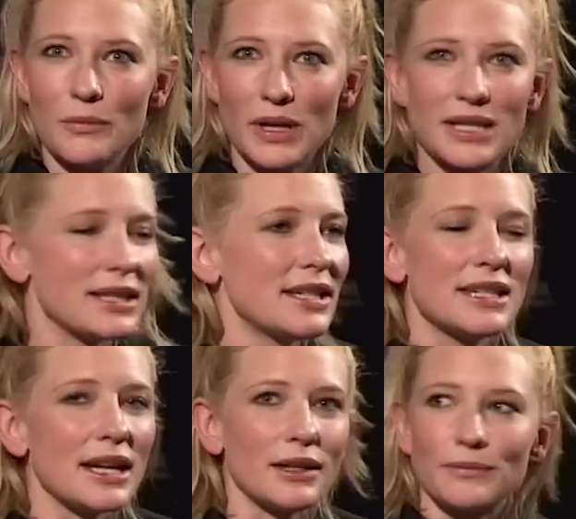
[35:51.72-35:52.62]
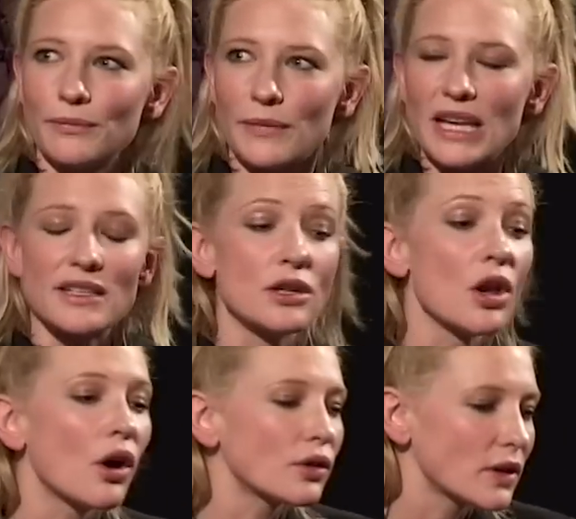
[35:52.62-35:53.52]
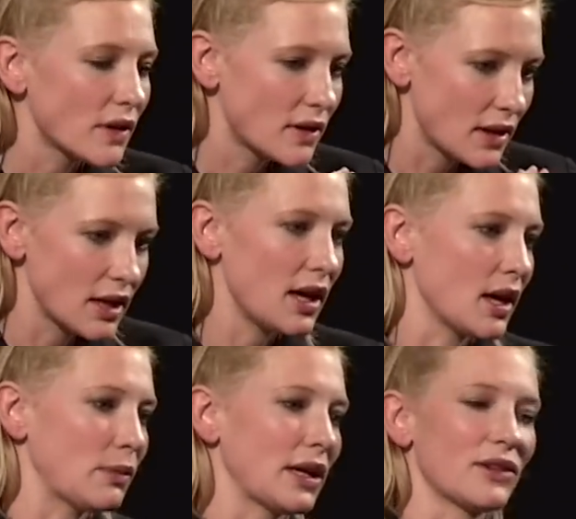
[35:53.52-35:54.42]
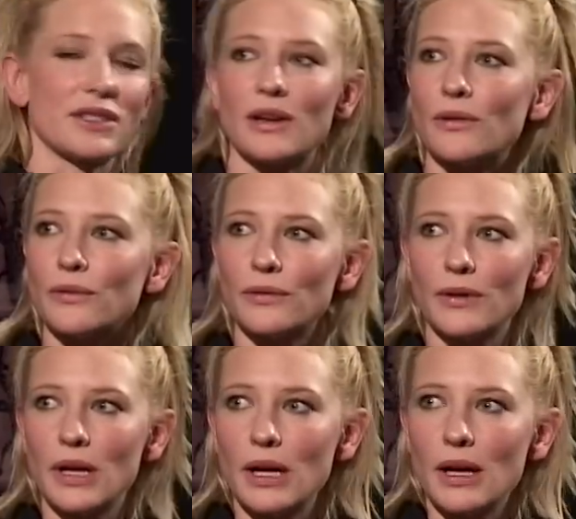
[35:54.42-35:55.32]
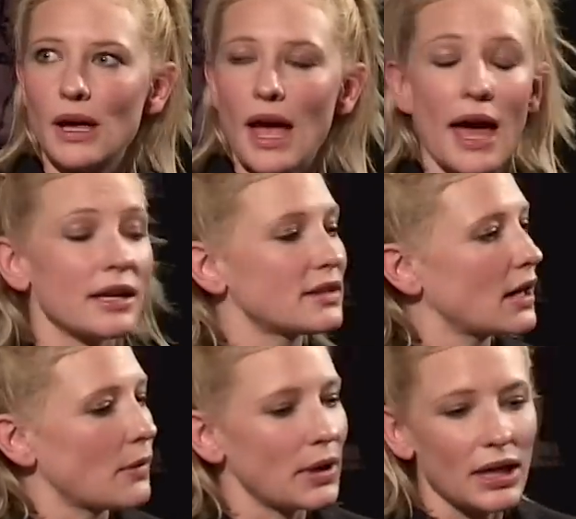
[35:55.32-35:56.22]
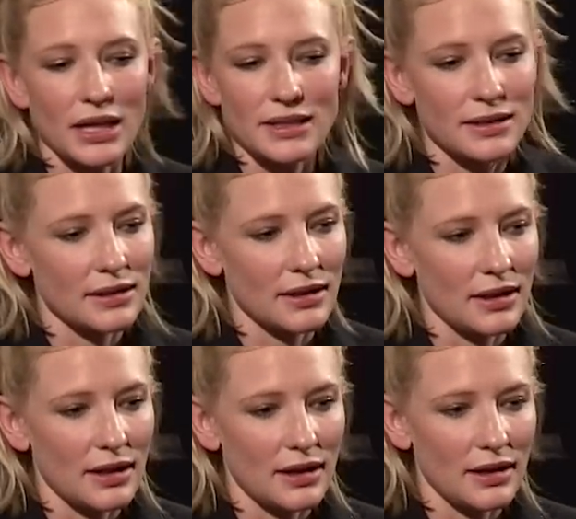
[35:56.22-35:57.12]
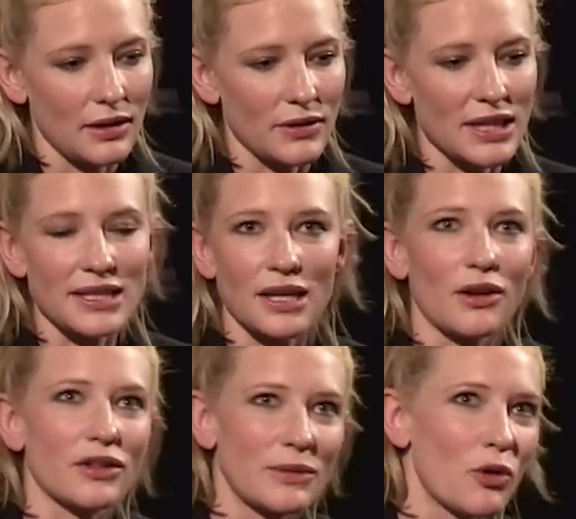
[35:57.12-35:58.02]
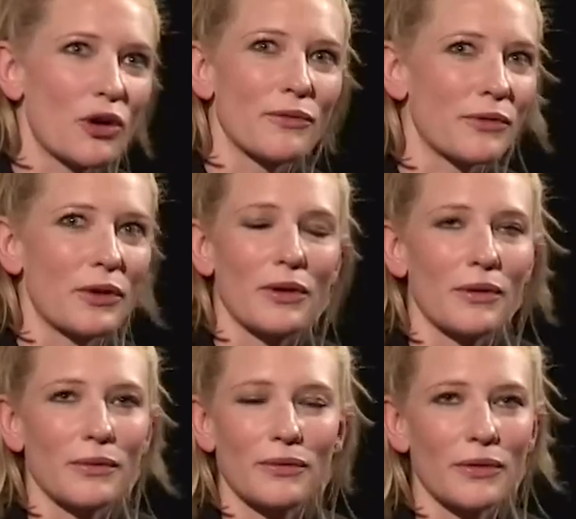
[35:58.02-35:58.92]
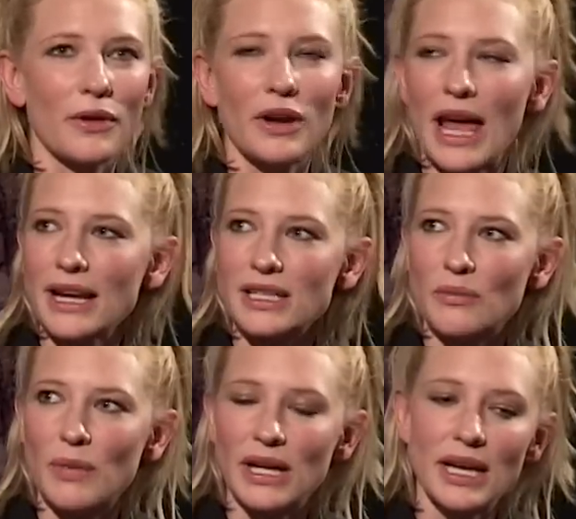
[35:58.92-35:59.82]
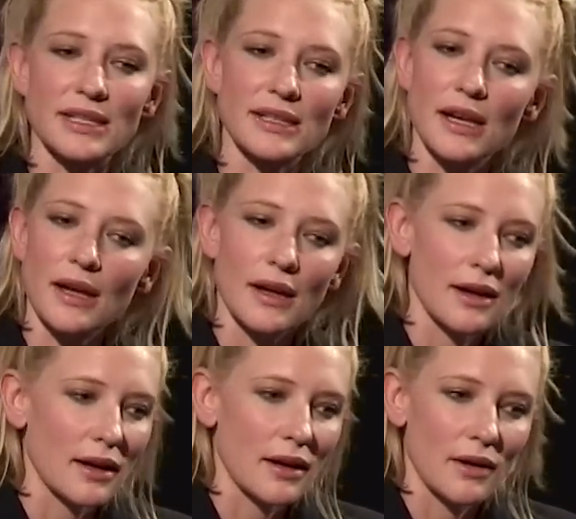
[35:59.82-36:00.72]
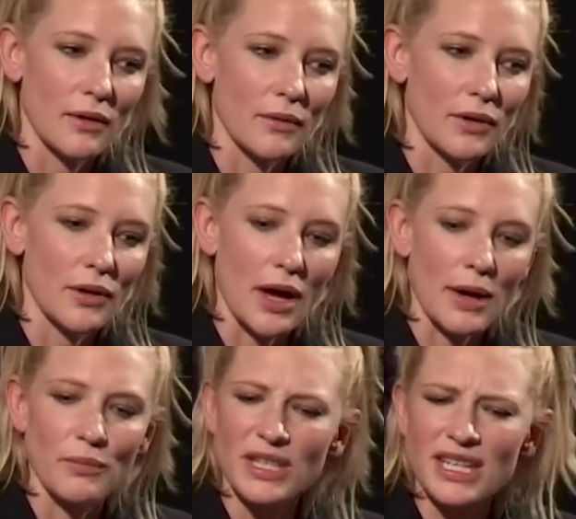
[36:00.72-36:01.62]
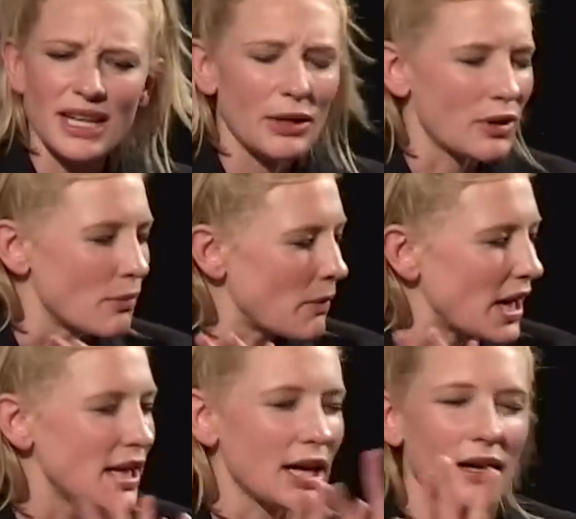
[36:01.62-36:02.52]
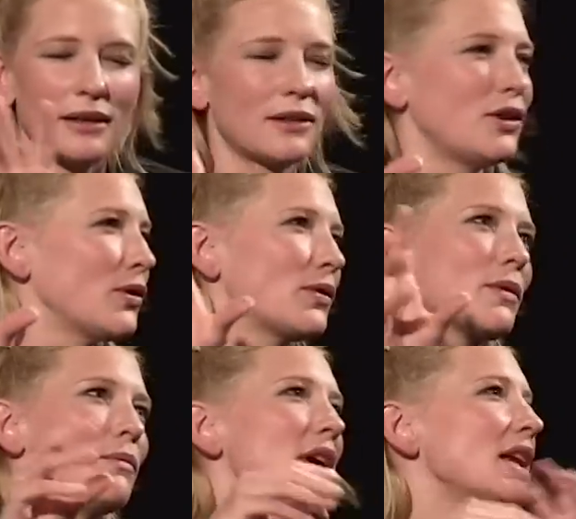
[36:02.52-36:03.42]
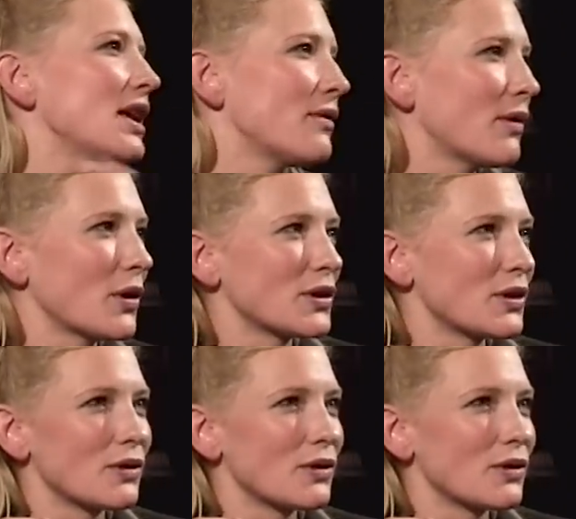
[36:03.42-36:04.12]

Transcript: But it's listening. It's not thinking about yourself. And it's, I mean, it's, you know, it sounds like an oxymoron for, for an actor, but it's, and particularly with the media, you know, the media focus